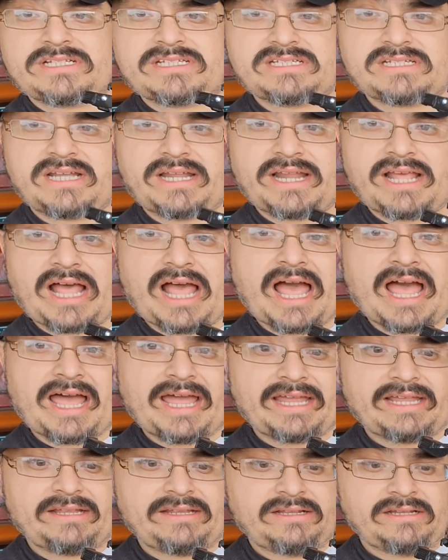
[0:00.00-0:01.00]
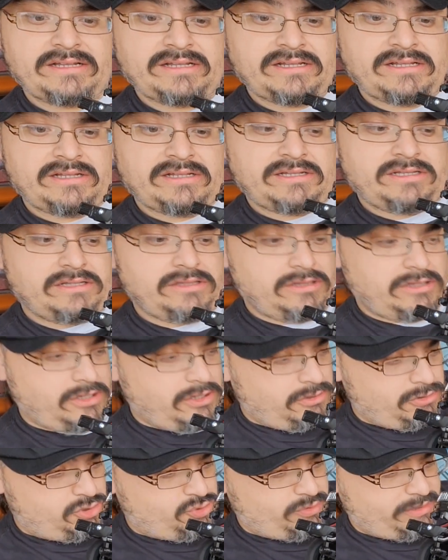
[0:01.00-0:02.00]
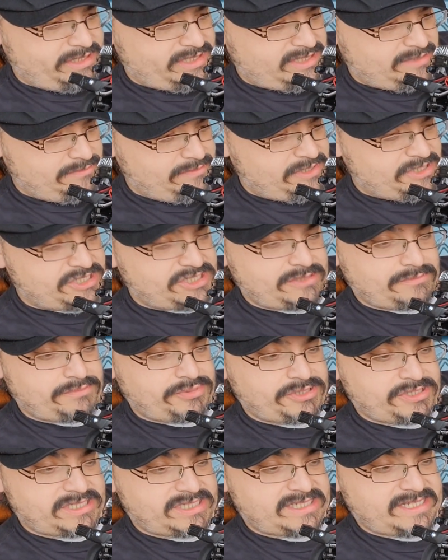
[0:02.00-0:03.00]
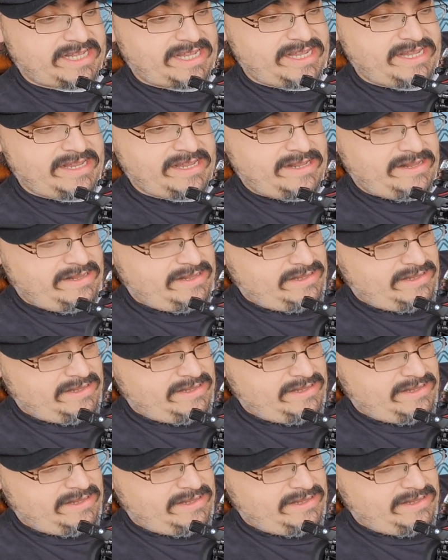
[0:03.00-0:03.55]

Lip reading: it's not a high-low transmission per se,